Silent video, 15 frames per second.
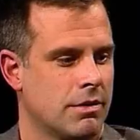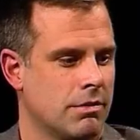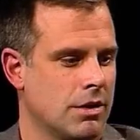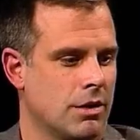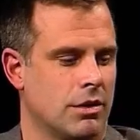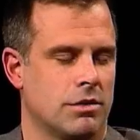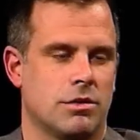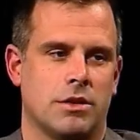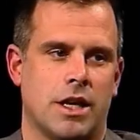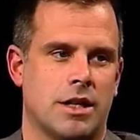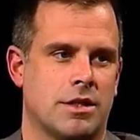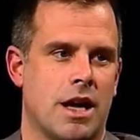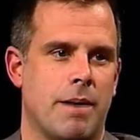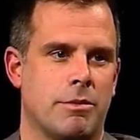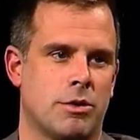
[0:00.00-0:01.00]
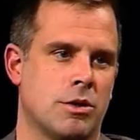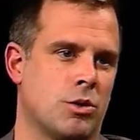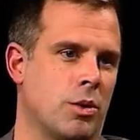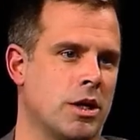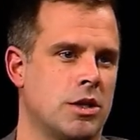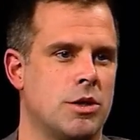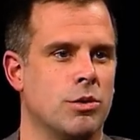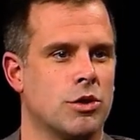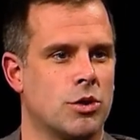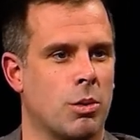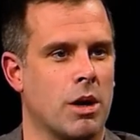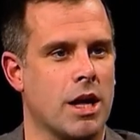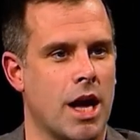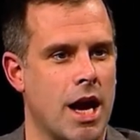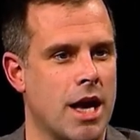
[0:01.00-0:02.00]
you know a lot of time between 22 and
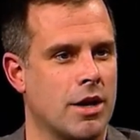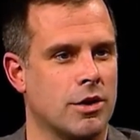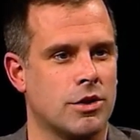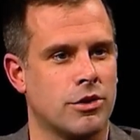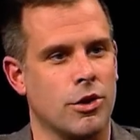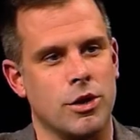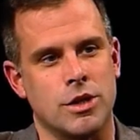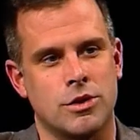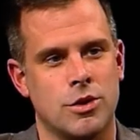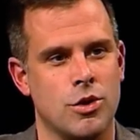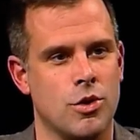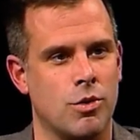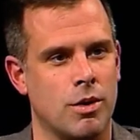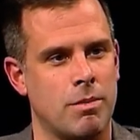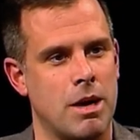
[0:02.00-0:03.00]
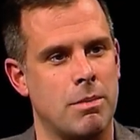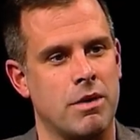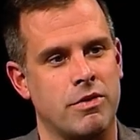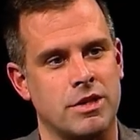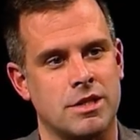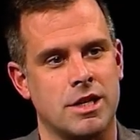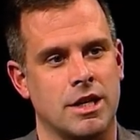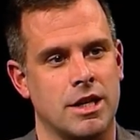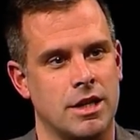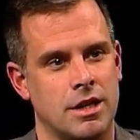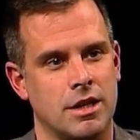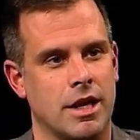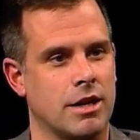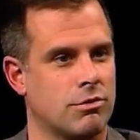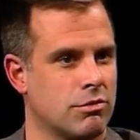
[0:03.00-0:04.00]
28 or 32 when maybe if you stick in it
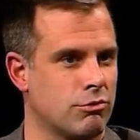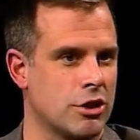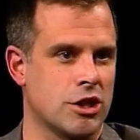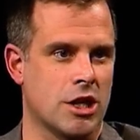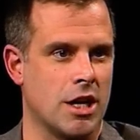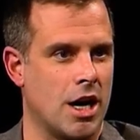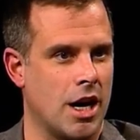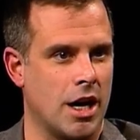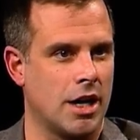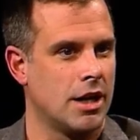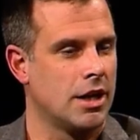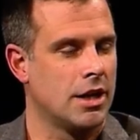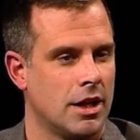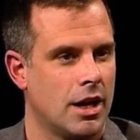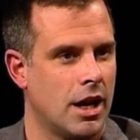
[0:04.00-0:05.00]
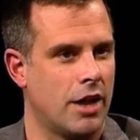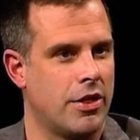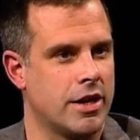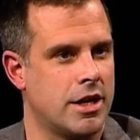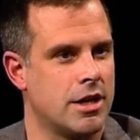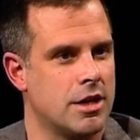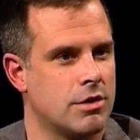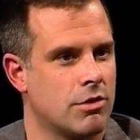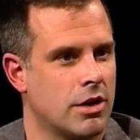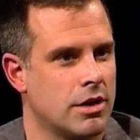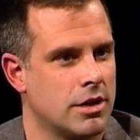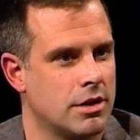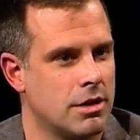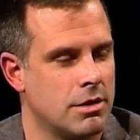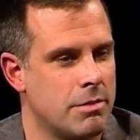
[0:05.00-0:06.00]
like Rich Kenah I think he didn't run.
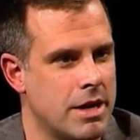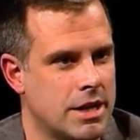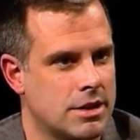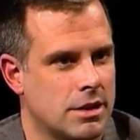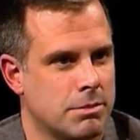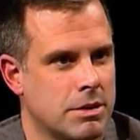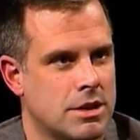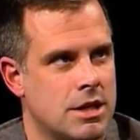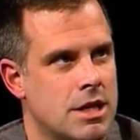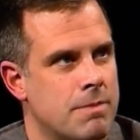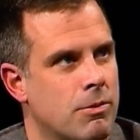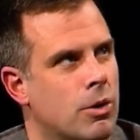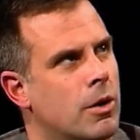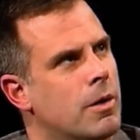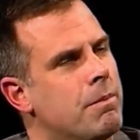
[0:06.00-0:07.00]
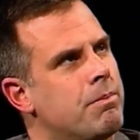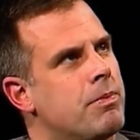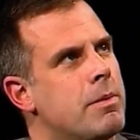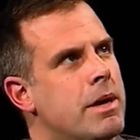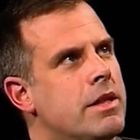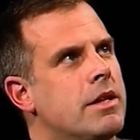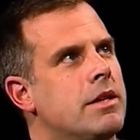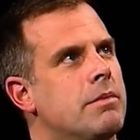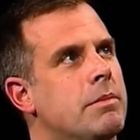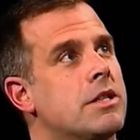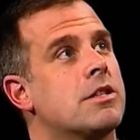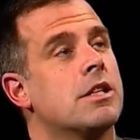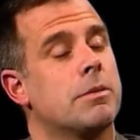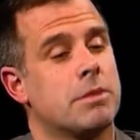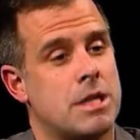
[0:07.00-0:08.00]
He didn't make his Olympic team, or he made the, missed
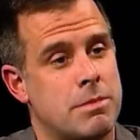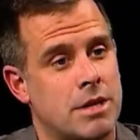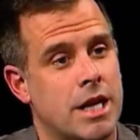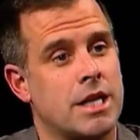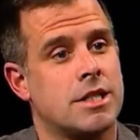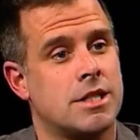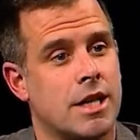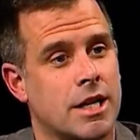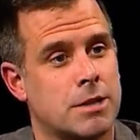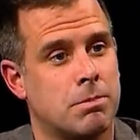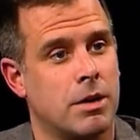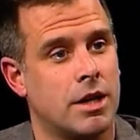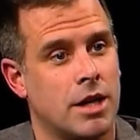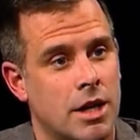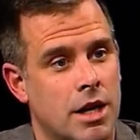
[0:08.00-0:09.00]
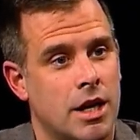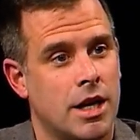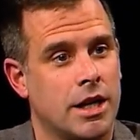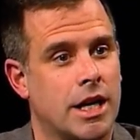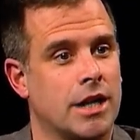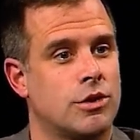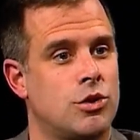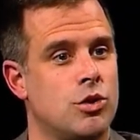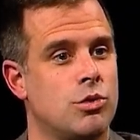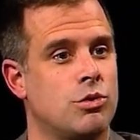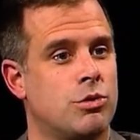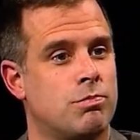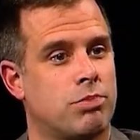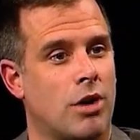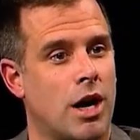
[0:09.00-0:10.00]
the Olympic two, team in '96. Yeah, he got two
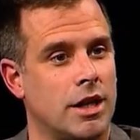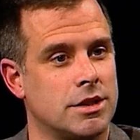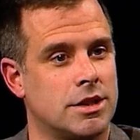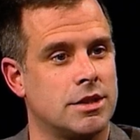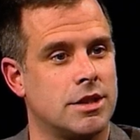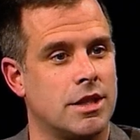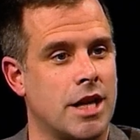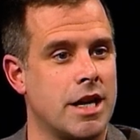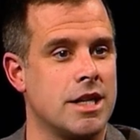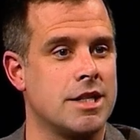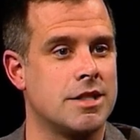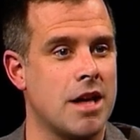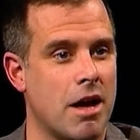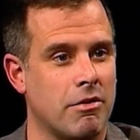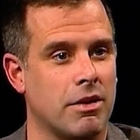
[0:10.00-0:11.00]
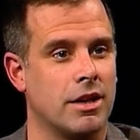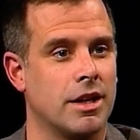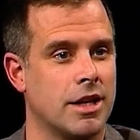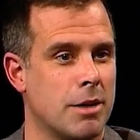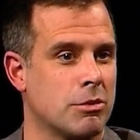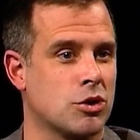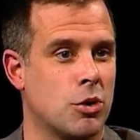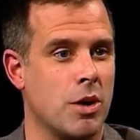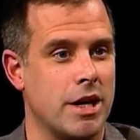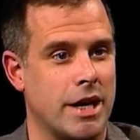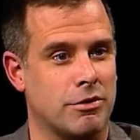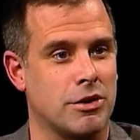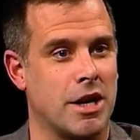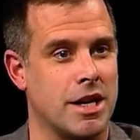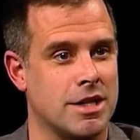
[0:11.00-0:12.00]
bronzes in '97. He was quick right,
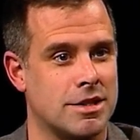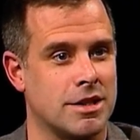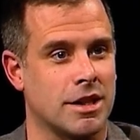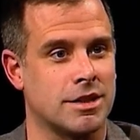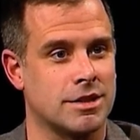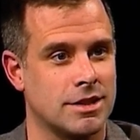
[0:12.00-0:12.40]
after '96. Right,